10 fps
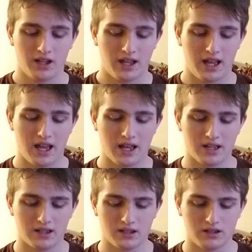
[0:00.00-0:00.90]

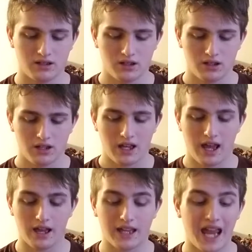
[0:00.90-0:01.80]
And
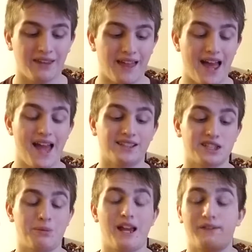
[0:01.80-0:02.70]
a game that I actually
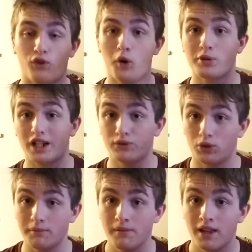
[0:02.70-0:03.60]
paid full price
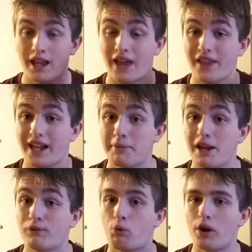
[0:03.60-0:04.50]
for, I think I
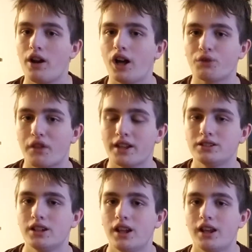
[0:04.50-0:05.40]
paid $40 for
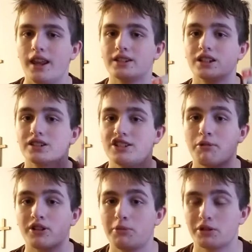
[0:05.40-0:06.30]
this, This is
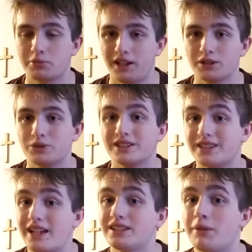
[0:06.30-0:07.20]
Snippet Clippers Plus. Was it
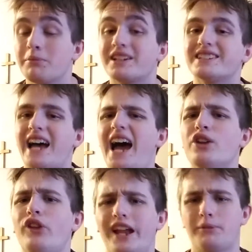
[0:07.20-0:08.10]
saying something because I
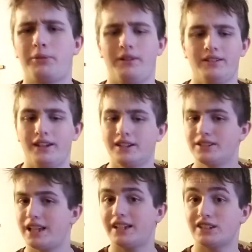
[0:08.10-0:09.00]
don't like... This is
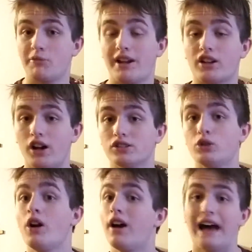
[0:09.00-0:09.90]
saying something about the
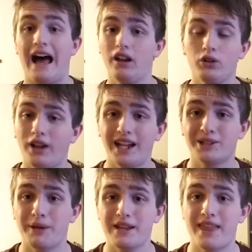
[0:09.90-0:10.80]
console. I don't like to
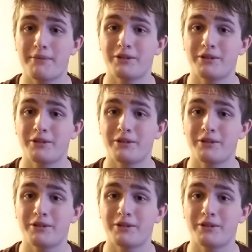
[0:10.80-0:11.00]
pay that